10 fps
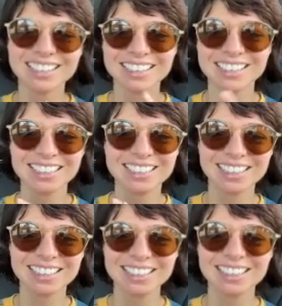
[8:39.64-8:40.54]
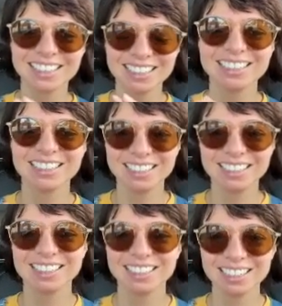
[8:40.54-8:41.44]

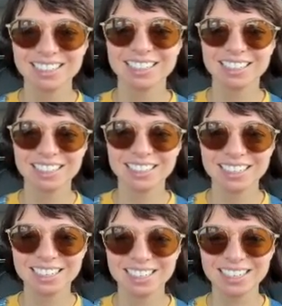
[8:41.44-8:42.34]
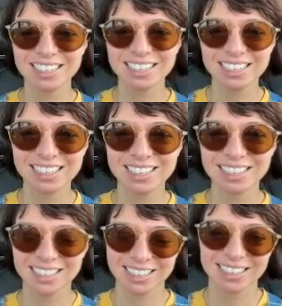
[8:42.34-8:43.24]

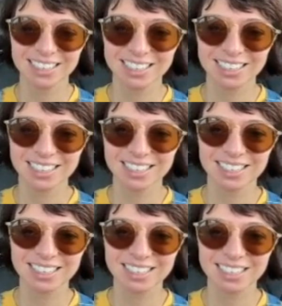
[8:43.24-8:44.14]
The person shown says nothing.